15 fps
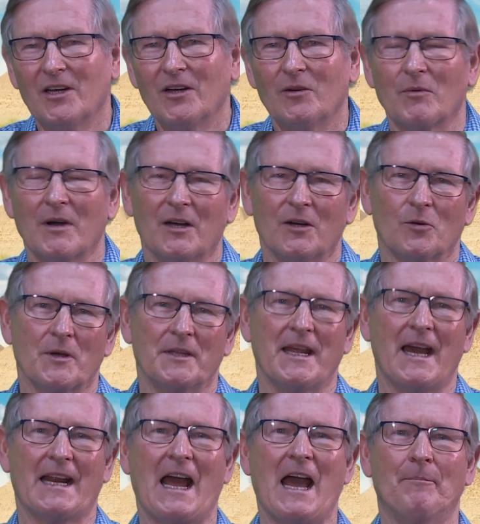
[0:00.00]
Well, when
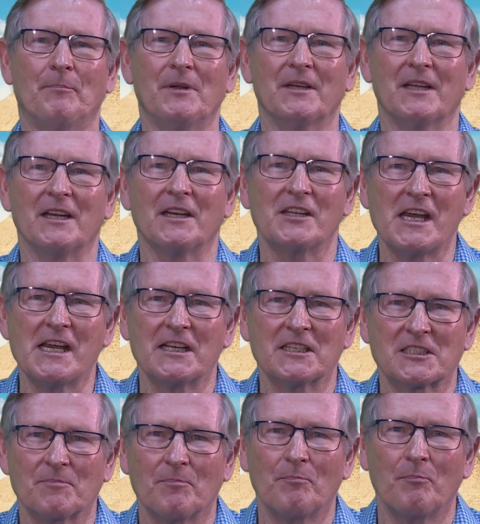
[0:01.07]
that happened and
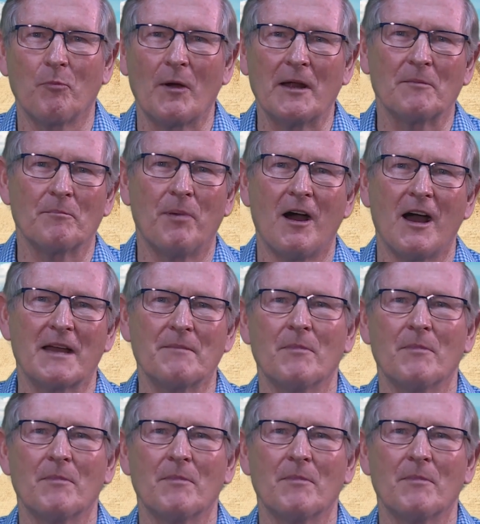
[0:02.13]
years went by,